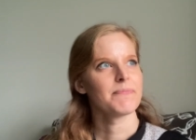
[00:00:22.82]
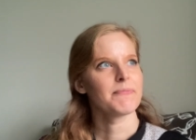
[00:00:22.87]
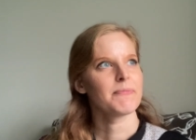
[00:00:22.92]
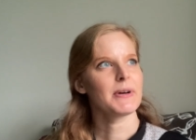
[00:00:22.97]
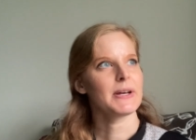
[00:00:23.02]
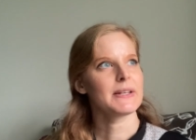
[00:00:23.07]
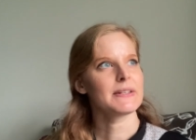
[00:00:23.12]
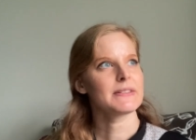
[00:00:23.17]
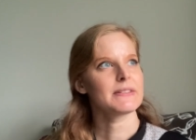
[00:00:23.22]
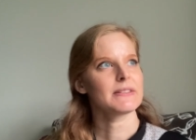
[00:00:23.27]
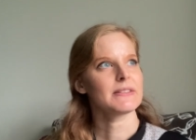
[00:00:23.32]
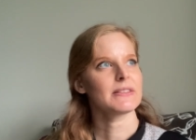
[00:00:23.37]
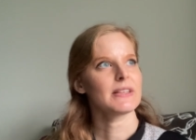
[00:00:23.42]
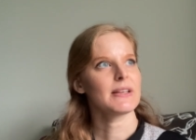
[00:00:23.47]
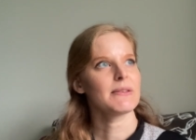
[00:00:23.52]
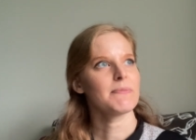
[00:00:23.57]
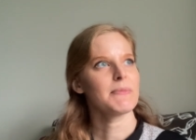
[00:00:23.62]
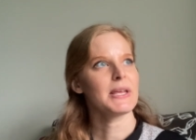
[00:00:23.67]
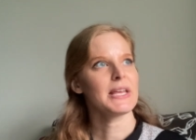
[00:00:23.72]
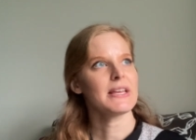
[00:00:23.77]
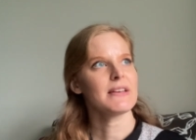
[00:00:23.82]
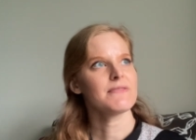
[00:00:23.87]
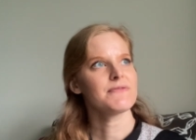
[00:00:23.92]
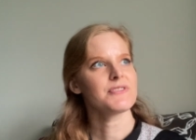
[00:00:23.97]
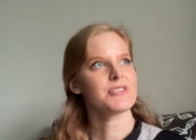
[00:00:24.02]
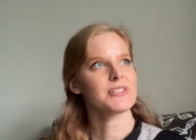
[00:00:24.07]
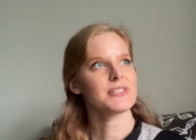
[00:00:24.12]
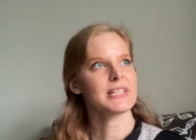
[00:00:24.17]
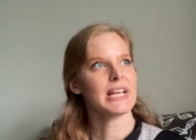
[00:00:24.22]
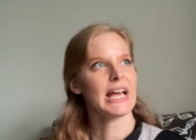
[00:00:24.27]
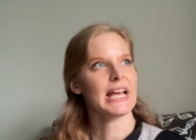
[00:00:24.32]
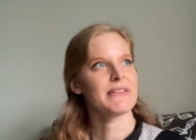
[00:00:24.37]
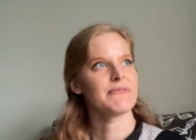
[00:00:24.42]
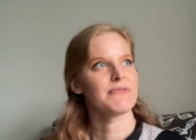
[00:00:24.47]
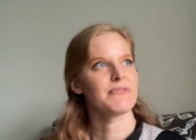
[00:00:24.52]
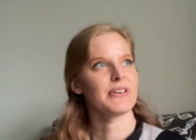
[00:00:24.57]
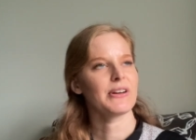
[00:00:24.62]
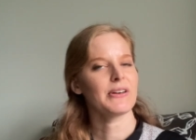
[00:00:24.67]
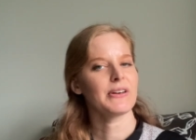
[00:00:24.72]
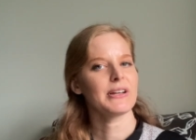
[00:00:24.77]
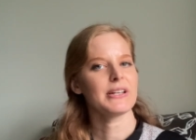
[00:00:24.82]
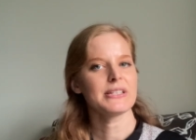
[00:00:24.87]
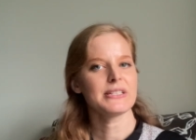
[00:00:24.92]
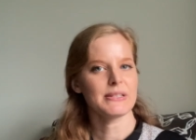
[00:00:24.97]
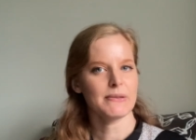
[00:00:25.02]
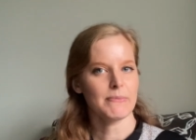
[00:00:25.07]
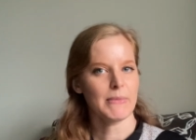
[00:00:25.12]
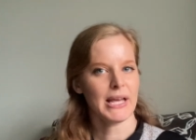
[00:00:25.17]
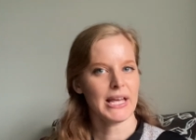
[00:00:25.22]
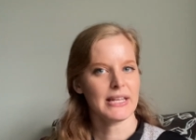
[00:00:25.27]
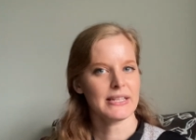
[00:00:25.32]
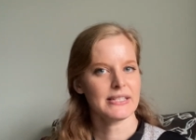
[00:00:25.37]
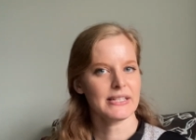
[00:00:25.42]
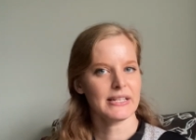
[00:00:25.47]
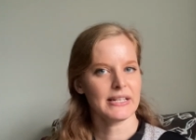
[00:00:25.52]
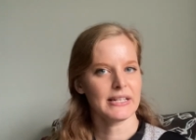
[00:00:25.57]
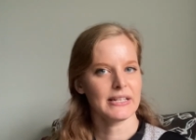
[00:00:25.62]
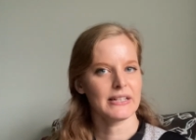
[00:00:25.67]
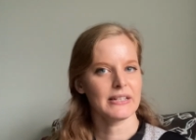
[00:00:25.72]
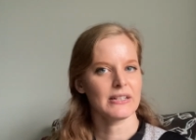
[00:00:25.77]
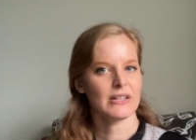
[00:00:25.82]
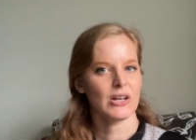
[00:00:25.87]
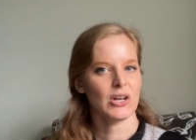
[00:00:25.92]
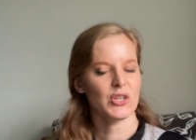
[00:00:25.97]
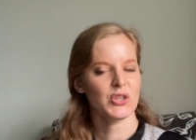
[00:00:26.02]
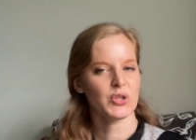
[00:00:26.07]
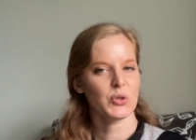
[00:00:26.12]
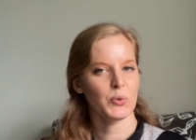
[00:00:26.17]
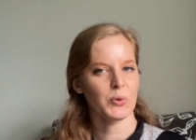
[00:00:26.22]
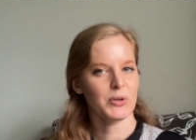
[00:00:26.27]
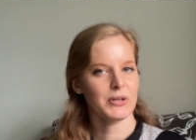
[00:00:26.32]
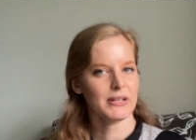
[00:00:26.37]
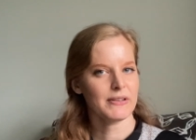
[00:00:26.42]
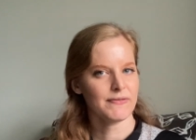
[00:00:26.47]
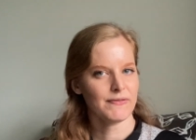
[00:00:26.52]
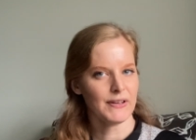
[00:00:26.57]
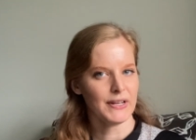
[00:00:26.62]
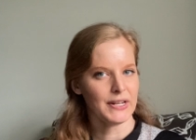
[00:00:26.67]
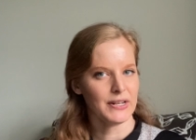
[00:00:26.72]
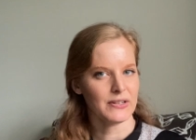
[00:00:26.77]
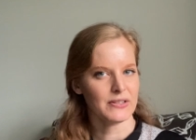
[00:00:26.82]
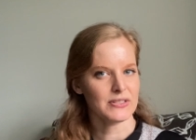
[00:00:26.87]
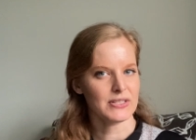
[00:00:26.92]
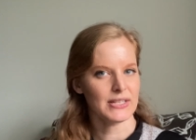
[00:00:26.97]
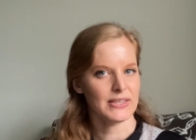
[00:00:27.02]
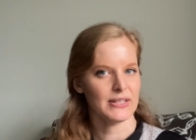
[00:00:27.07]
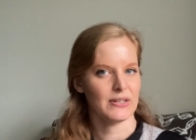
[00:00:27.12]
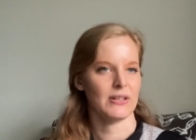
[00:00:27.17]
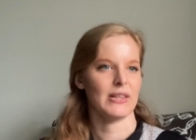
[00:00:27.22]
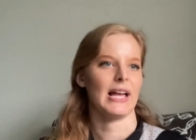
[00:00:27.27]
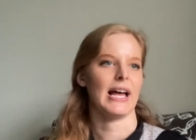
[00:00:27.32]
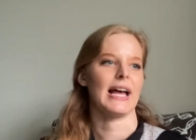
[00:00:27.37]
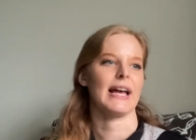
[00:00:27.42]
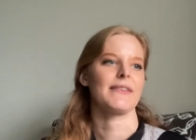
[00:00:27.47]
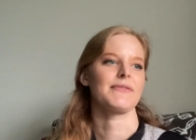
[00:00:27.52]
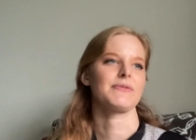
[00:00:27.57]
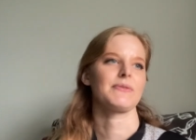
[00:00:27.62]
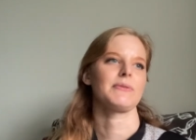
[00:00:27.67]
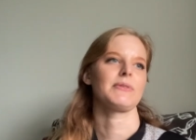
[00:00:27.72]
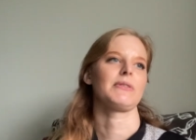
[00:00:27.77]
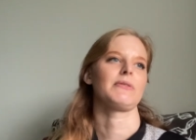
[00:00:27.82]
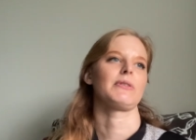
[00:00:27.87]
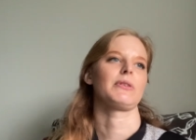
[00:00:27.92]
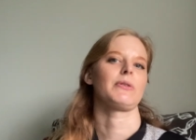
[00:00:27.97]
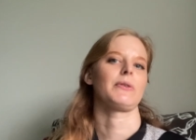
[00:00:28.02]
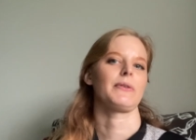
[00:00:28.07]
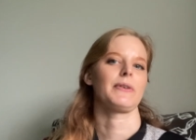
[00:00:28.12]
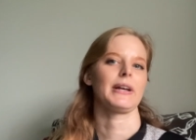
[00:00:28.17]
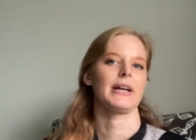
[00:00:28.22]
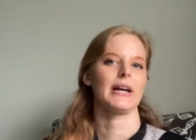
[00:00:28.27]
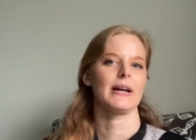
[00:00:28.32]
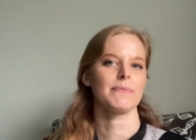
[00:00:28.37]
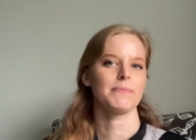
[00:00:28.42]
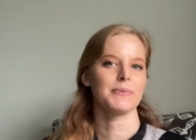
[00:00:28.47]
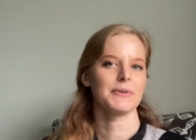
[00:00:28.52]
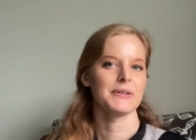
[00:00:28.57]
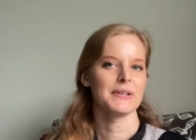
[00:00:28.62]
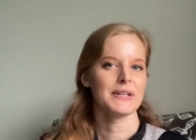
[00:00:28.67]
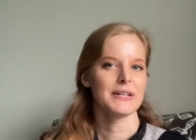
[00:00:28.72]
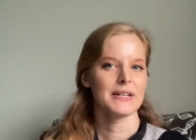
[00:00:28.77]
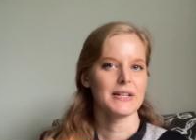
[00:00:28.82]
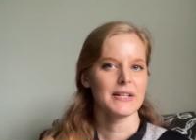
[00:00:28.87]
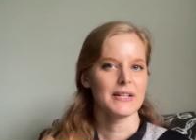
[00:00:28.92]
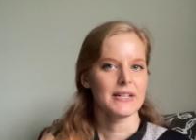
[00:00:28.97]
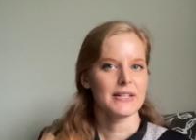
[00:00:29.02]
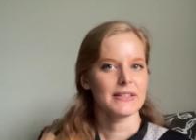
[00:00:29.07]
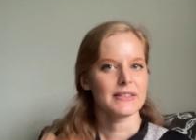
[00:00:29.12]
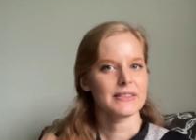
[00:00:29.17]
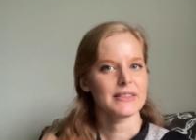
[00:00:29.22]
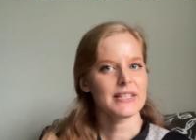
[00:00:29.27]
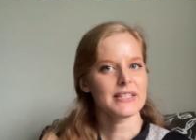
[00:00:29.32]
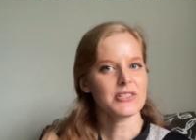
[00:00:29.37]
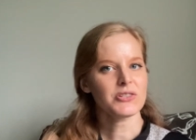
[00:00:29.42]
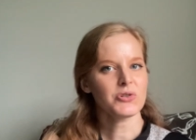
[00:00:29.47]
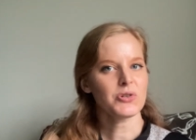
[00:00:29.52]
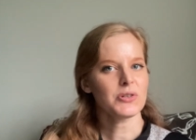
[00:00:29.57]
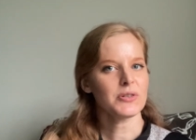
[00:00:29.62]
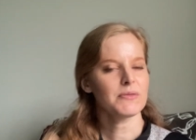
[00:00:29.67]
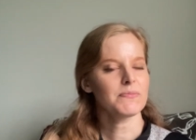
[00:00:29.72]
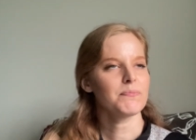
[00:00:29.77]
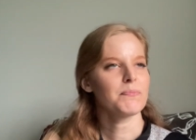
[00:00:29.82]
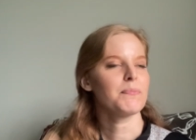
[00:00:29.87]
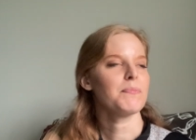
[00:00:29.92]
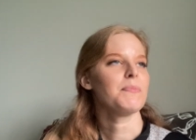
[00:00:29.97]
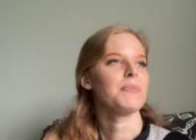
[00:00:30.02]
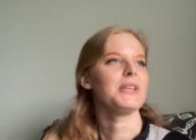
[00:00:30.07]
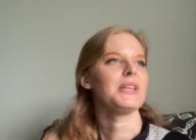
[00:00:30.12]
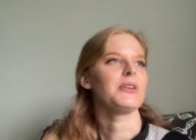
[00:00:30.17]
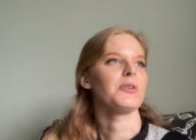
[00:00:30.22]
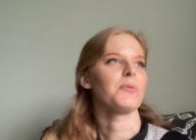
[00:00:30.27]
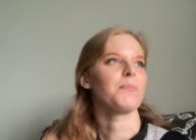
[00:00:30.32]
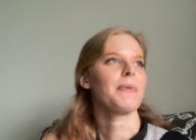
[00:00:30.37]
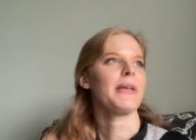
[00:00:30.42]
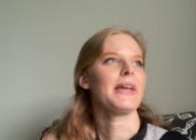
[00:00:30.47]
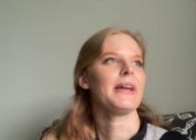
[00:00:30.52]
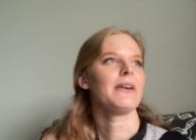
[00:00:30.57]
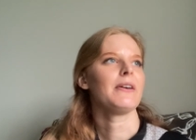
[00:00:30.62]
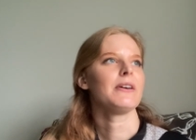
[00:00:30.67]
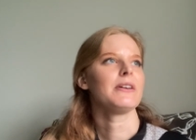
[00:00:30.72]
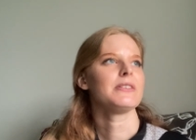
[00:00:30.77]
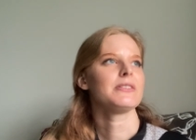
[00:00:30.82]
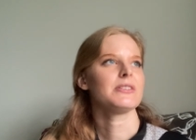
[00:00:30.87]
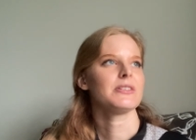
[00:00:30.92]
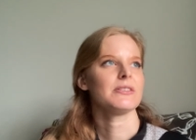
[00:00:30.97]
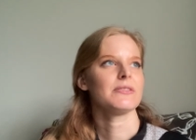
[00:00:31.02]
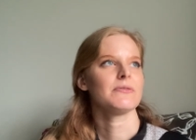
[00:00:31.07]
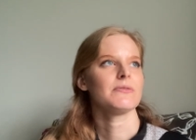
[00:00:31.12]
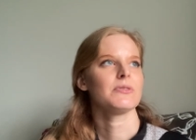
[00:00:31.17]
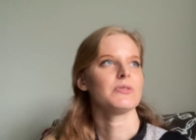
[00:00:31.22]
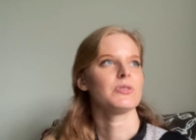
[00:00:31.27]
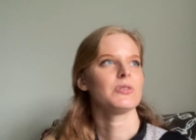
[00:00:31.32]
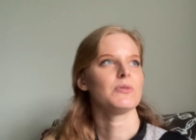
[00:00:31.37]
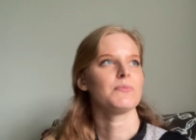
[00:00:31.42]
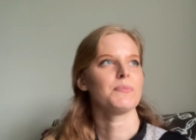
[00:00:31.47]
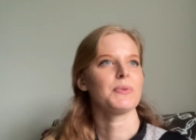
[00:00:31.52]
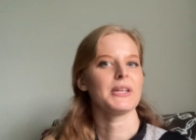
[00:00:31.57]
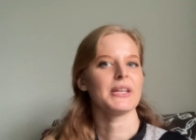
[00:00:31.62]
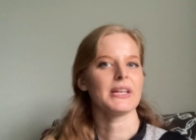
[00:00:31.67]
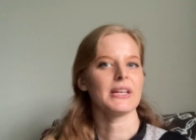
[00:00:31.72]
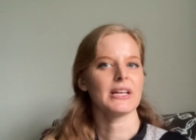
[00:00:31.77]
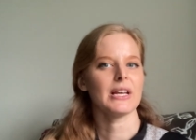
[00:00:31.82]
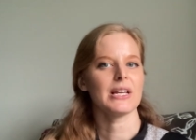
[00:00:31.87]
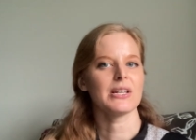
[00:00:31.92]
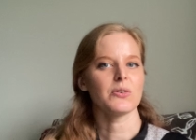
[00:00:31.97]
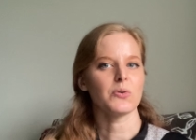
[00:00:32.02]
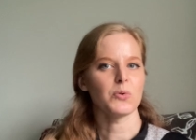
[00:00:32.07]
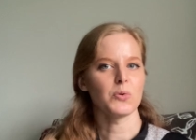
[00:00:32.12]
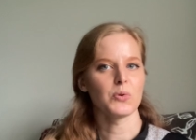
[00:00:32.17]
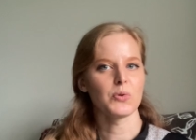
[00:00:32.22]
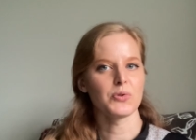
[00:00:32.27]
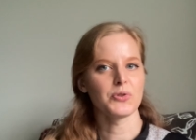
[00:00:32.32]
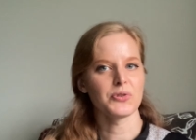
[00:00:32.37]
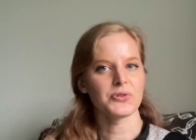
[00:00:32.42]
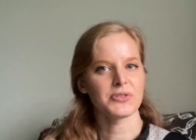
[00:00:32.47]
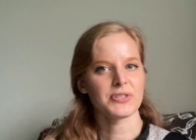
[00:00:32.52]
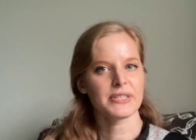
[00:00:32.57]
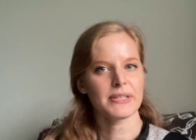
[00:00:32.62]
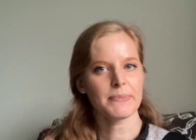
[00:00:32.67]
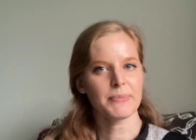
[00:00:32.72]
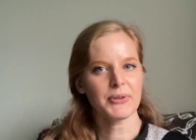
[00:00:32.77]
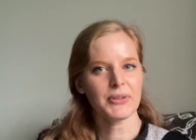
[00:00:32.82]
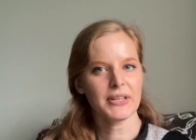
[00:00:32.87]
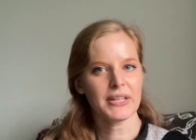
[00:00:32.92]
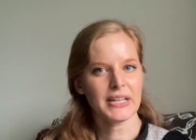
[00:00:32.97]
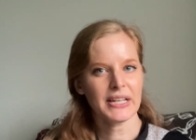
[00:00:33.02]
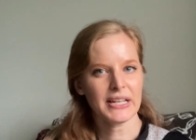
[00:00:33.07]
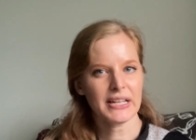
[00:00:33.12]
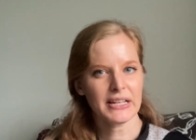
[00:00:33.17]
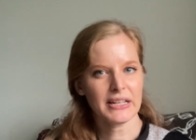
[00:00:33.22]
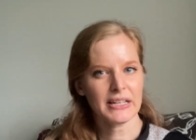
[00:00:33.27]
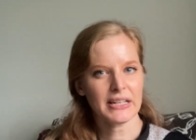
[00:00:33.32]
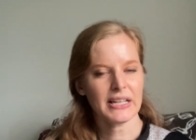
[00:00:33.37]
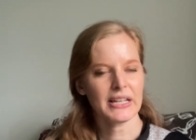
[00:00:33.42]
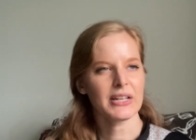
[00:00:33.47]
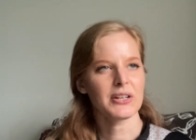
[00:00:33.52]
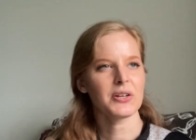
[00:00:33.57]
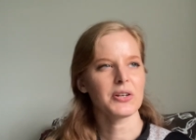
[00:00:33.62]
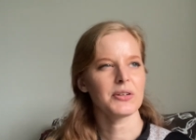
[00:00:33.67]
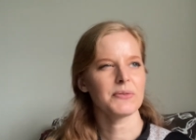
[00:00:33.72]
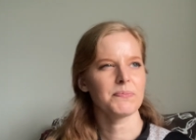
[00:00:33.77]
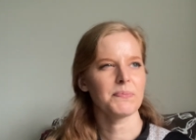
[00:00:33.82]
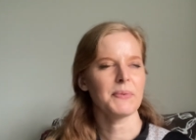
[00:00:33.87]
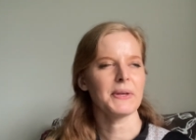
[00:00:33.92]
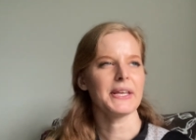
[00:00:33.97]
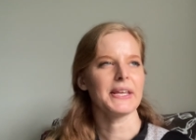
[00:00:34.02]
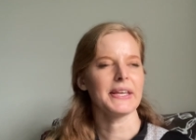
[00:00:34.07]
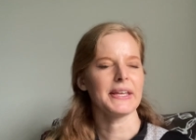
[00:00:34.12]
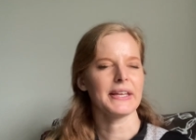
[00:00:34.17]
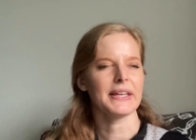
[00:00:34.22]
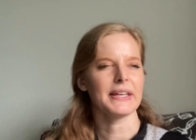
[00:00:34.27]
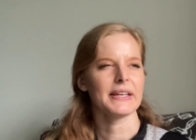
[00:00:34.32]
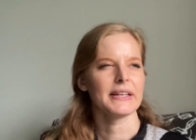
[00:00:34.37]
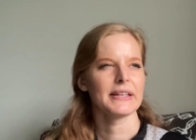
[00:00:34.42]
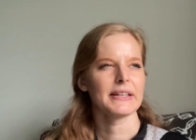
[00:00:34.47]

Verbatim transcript: but they may have just had very demanding authority figures in their lives when they were growing up. This could be your parent, it could be an older sibling, it could be